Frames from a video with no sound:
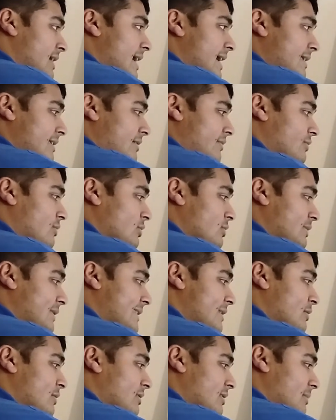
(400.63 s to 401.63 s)
And then, of course, we have
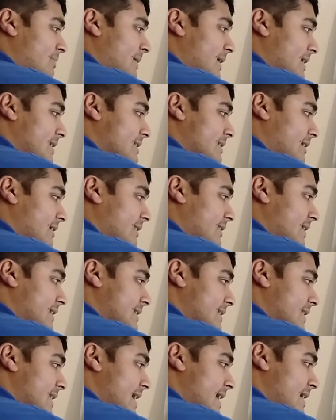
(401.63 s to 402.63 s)
still got the plus sine
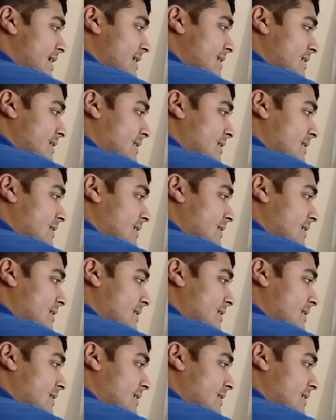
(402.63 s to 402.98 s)
theta there.